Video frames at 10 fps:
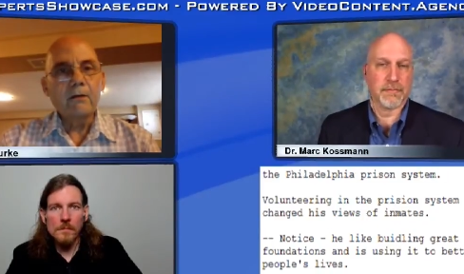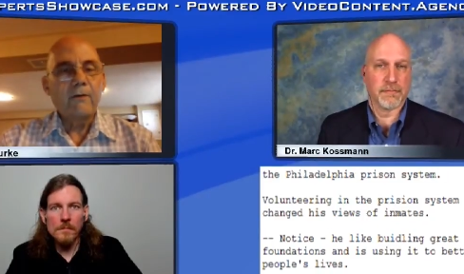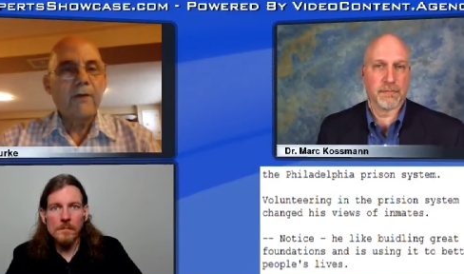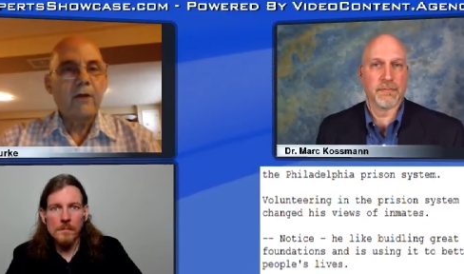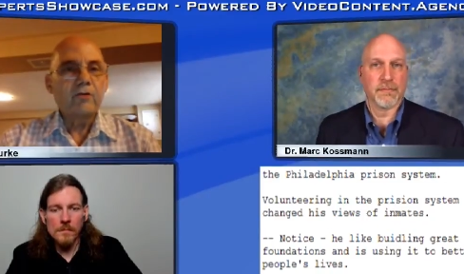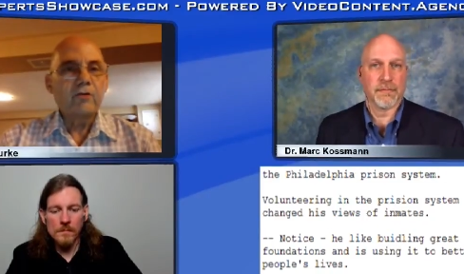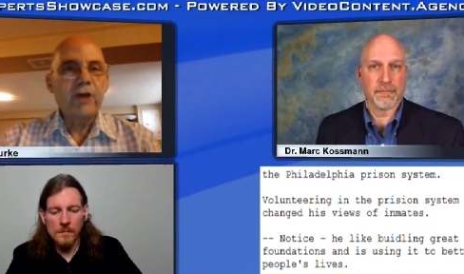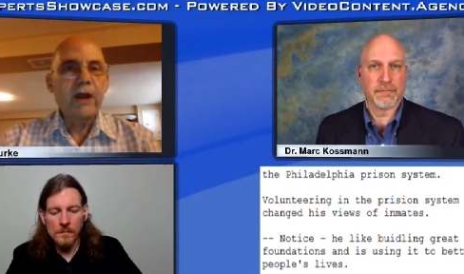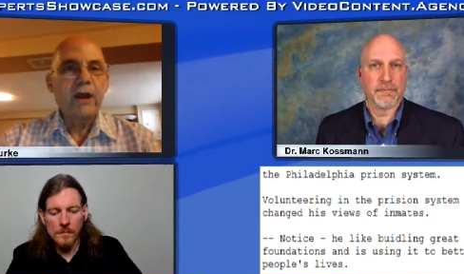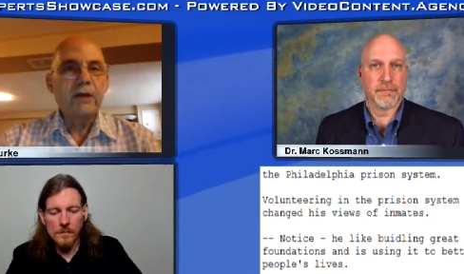Speaker 1: But if they don't
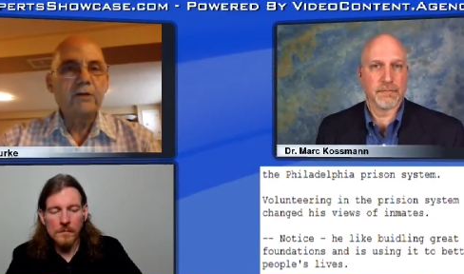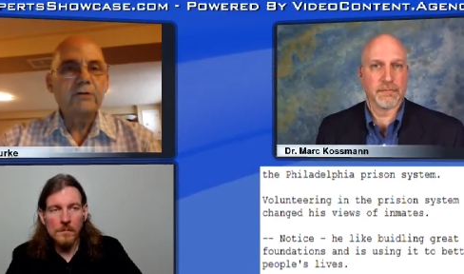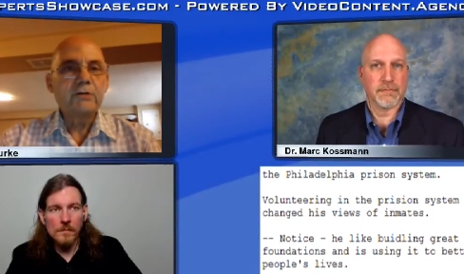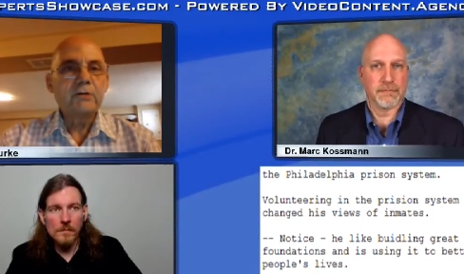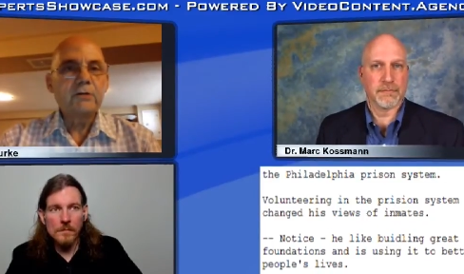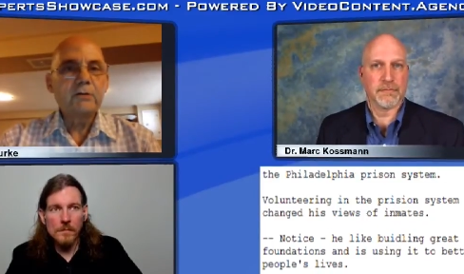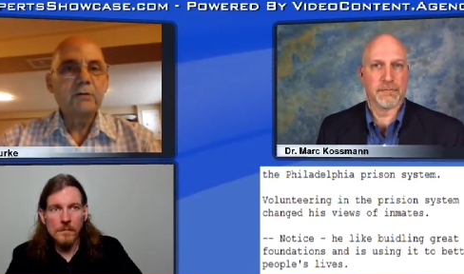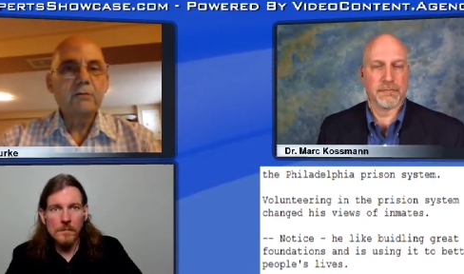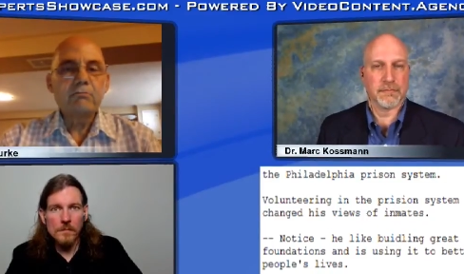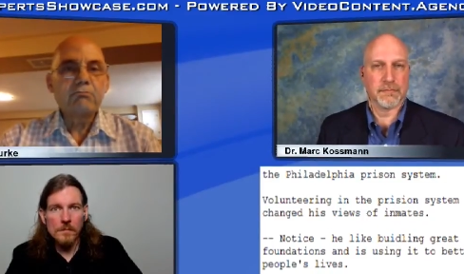change,
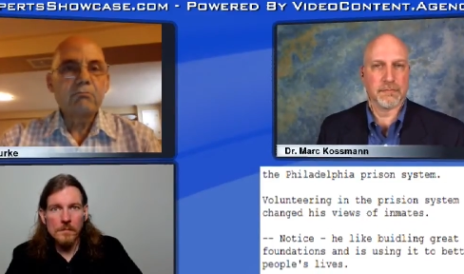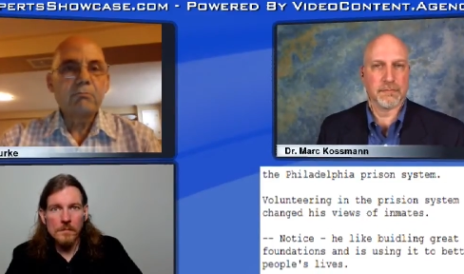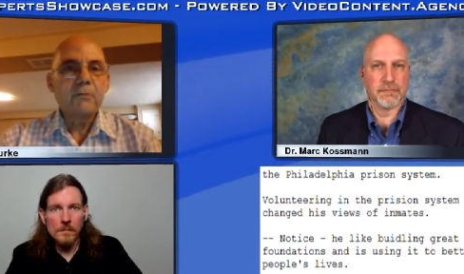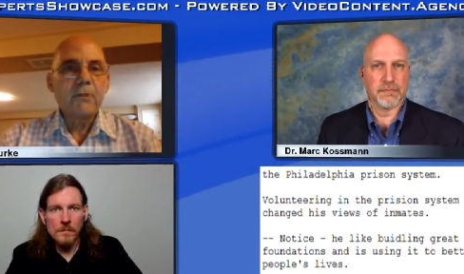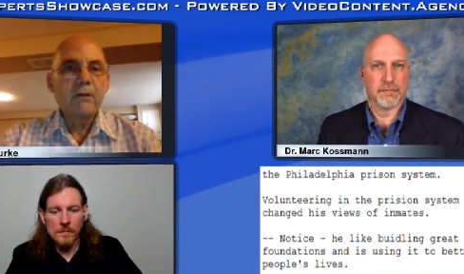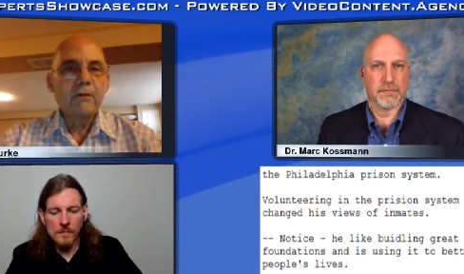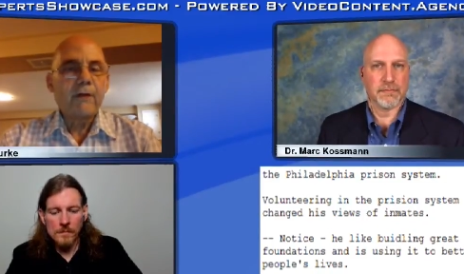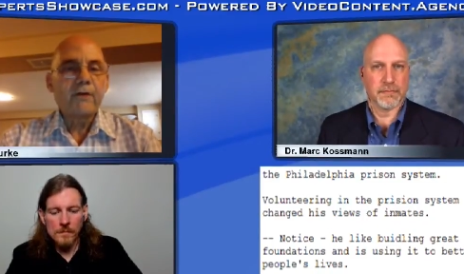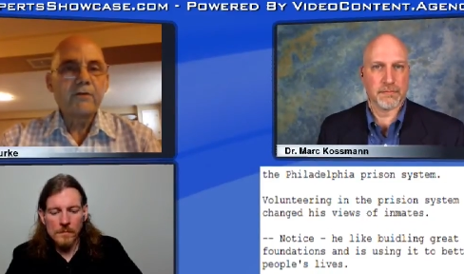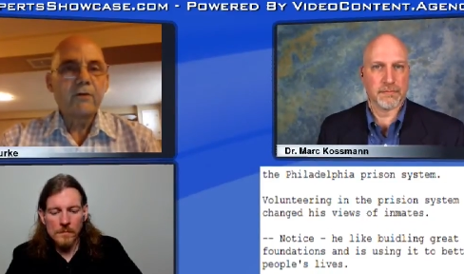you know,
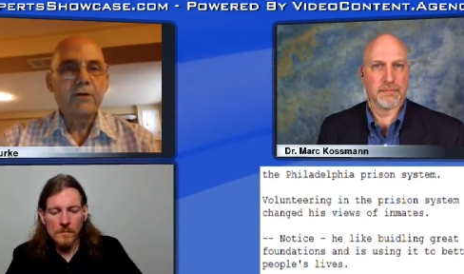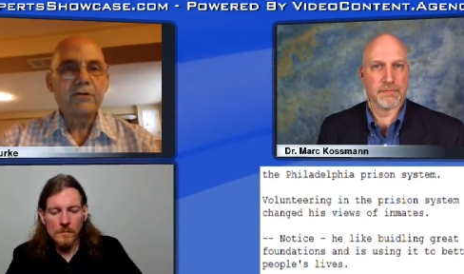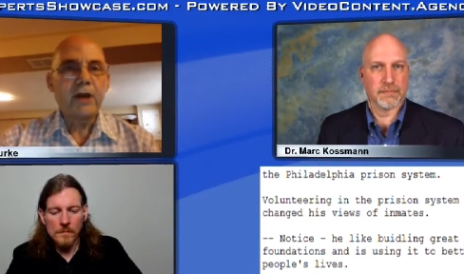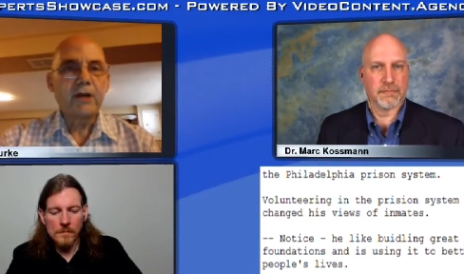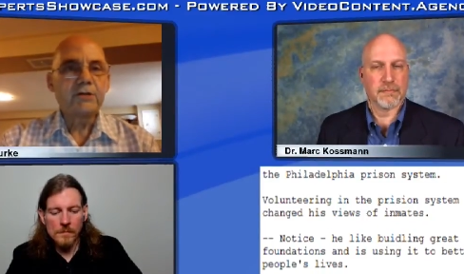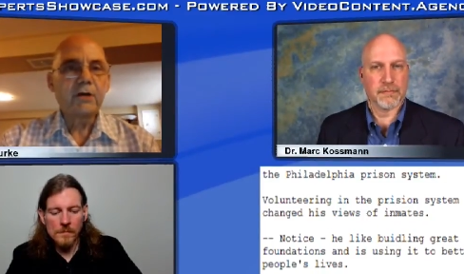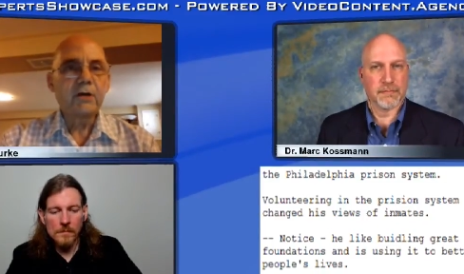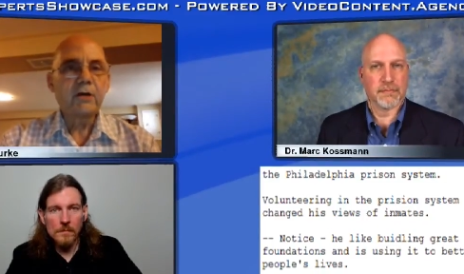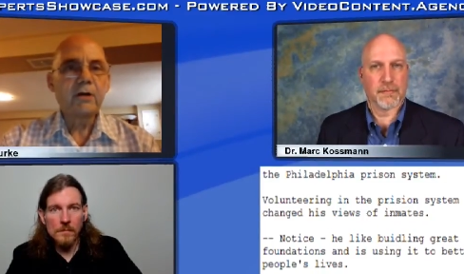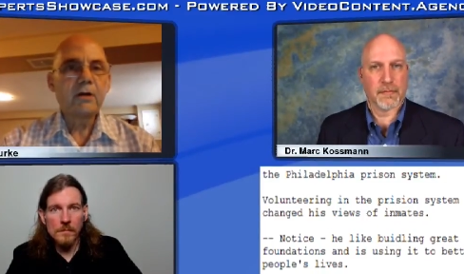nothing's going to change.
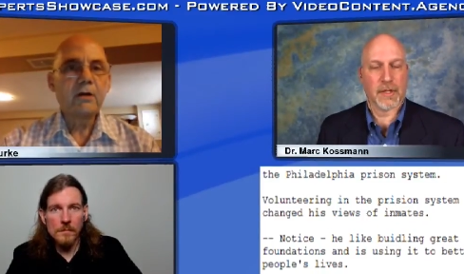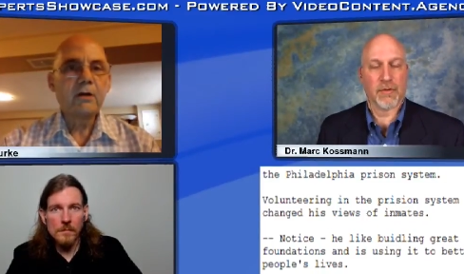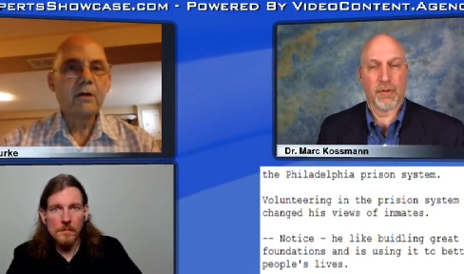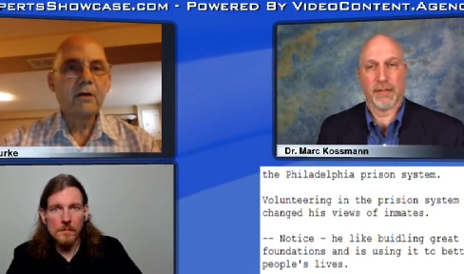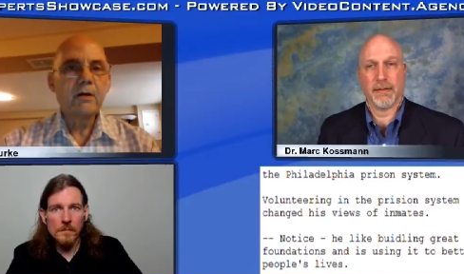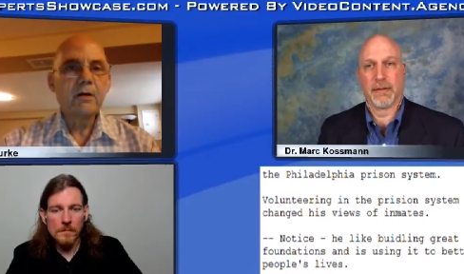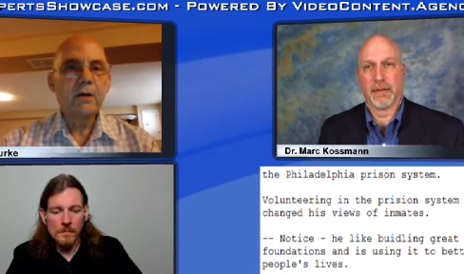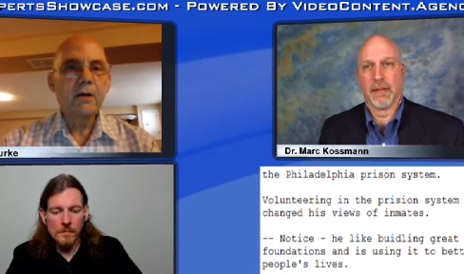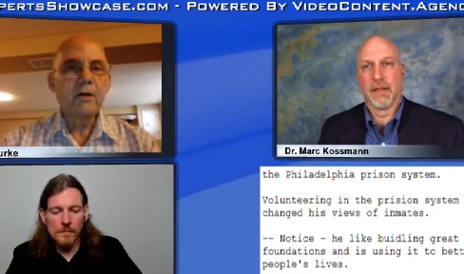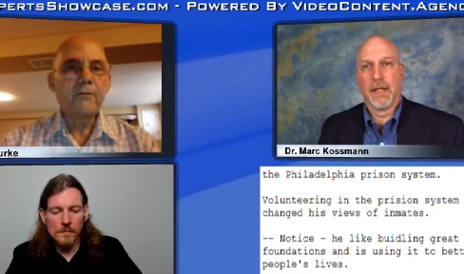
Speaker 2: Right.
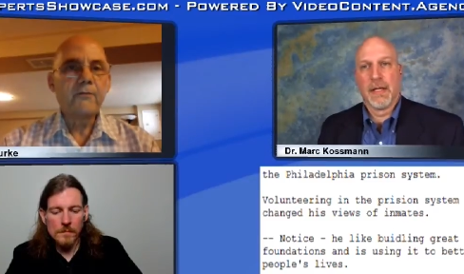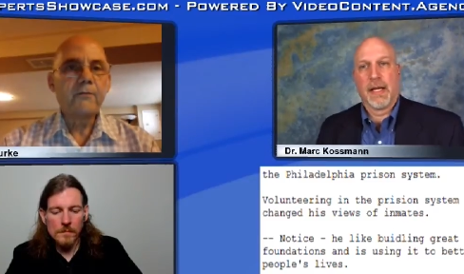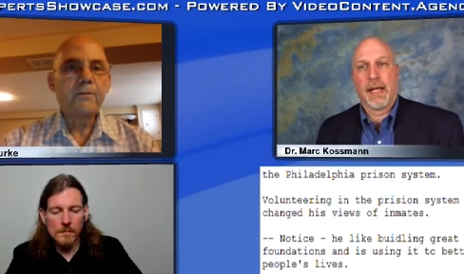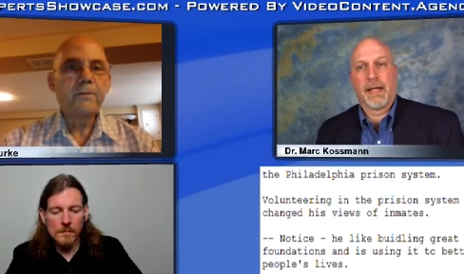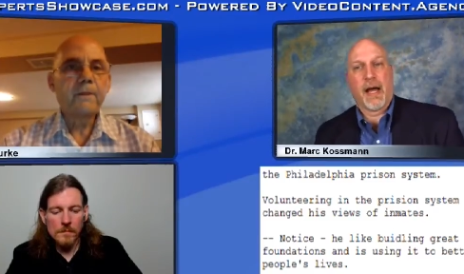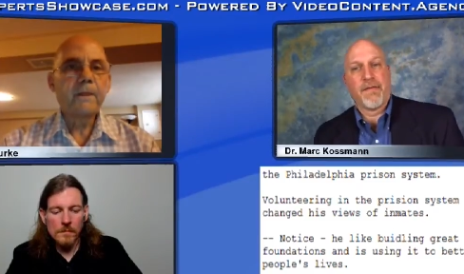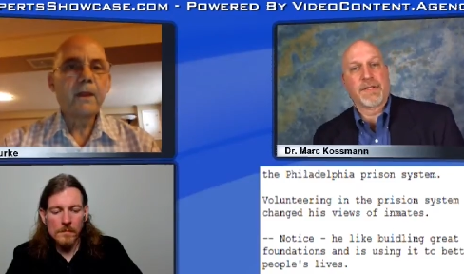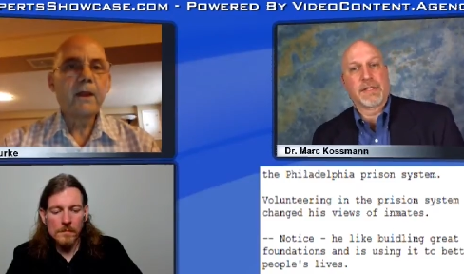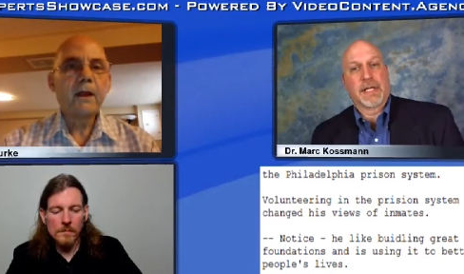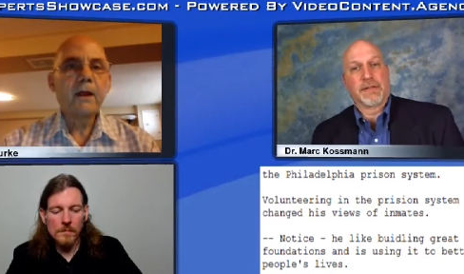And
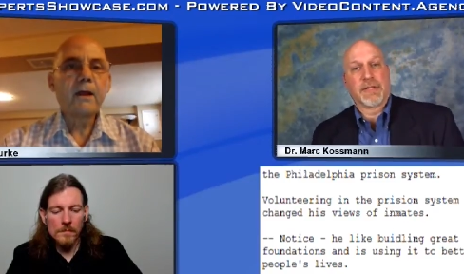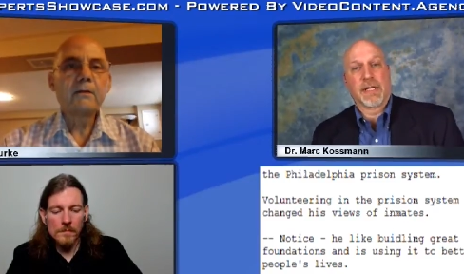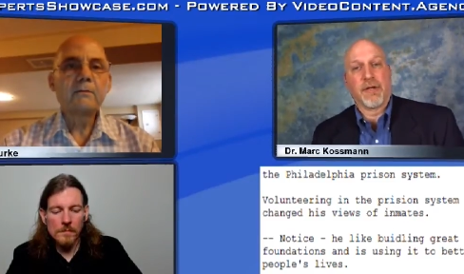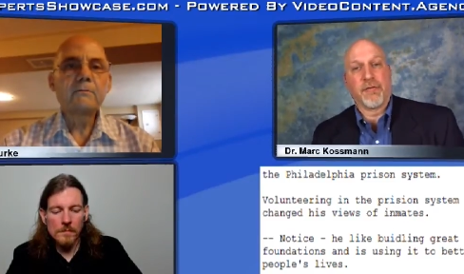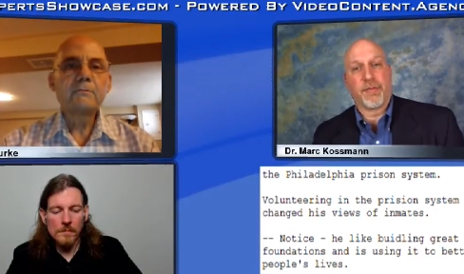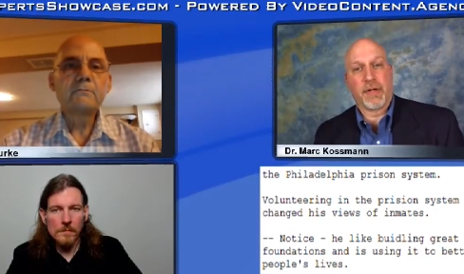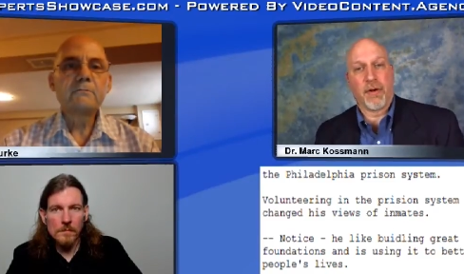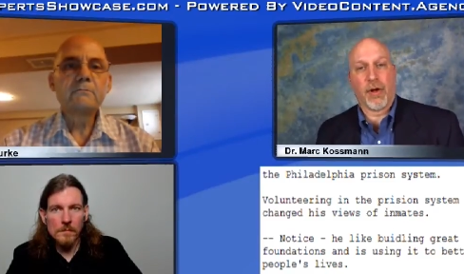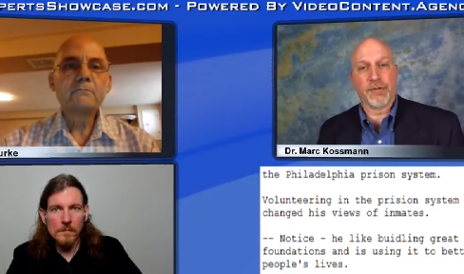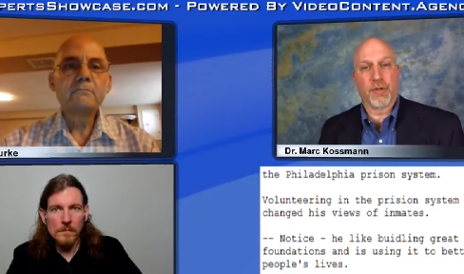obviously, it sounds like you've been
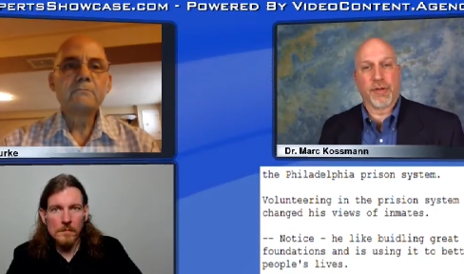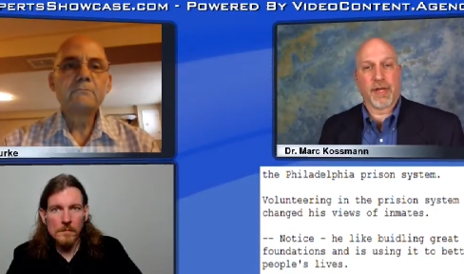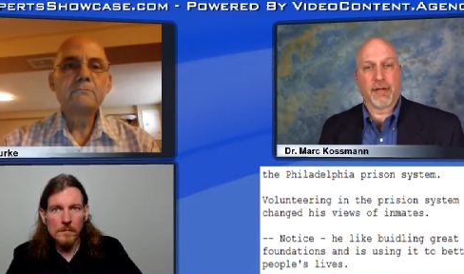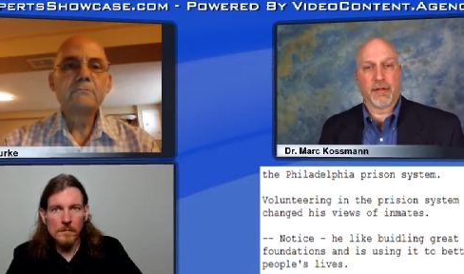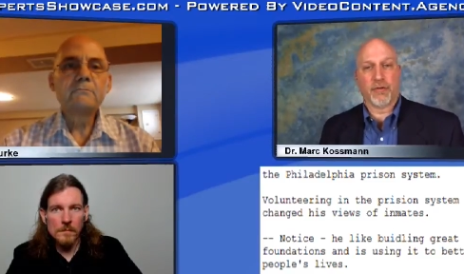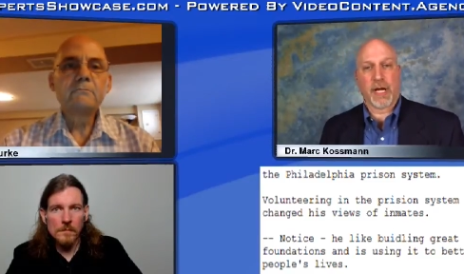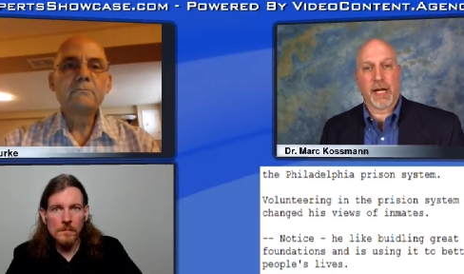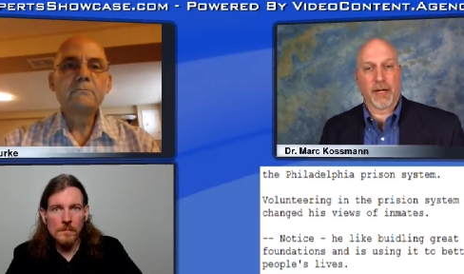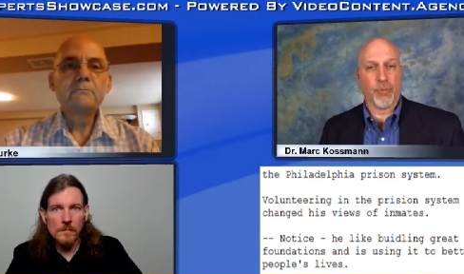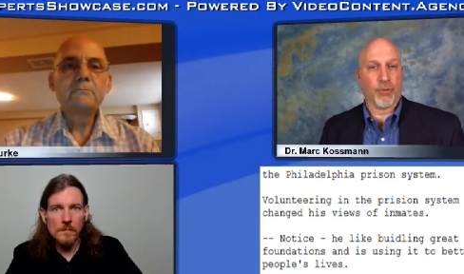also then creating a